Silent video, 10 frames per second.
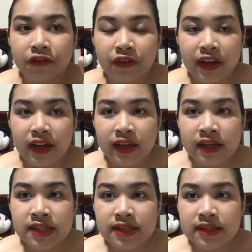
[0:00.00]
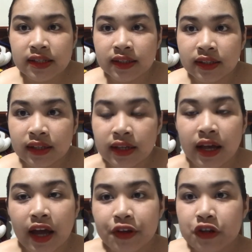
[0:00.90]
face,
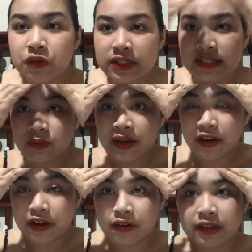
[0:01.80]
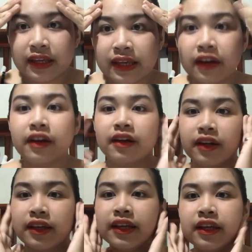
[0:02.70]
I usually sweat around here,
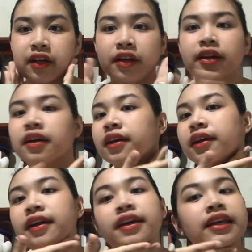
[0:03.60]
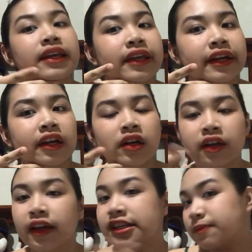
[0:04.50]
here, here,
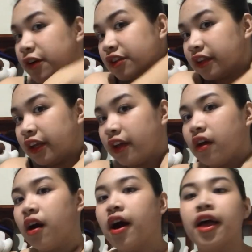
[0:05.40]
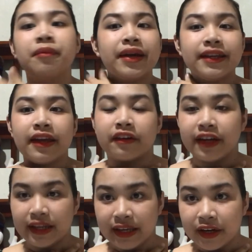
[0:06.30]
and especially on my neck
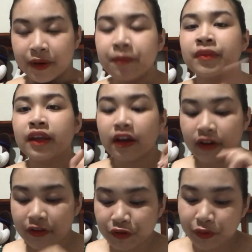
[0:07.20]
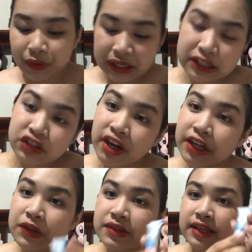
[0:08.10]
right here. However, when I
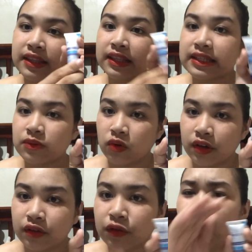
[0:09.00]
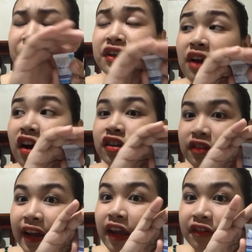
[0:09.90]
tried using this one, no, I did not
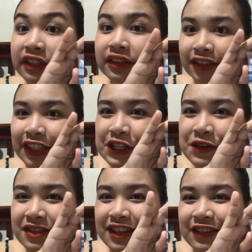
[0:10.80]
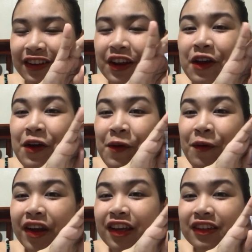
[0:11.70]
try, I really did use this one.
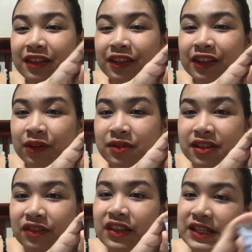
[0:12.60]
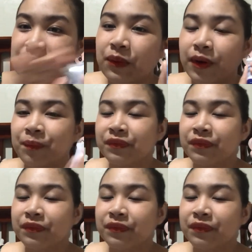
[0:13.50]
When I used this one,